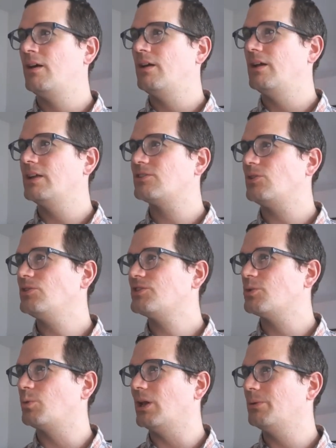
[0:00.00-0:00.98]
Let's
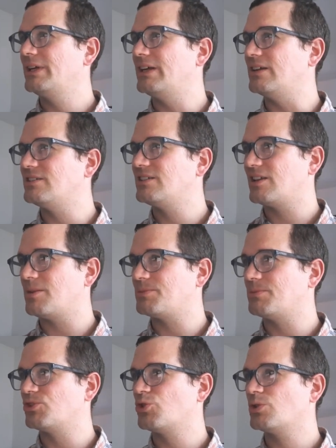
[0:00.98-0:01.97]
also, while we're here, set up
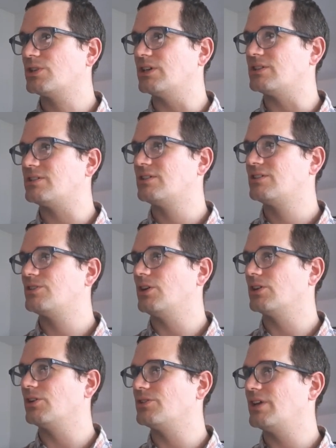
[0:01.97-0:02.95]
some shortcuts. So I'll
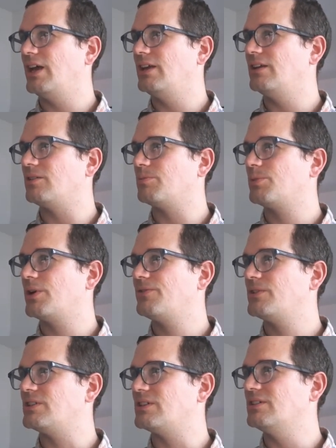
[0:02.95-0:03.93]
go to Edit
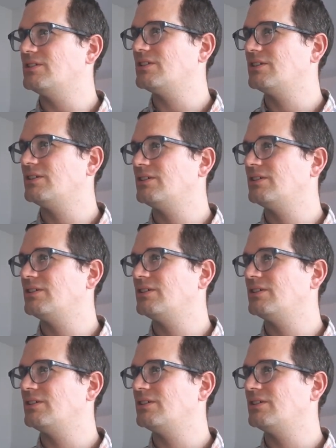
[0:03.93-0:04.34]
Preferences.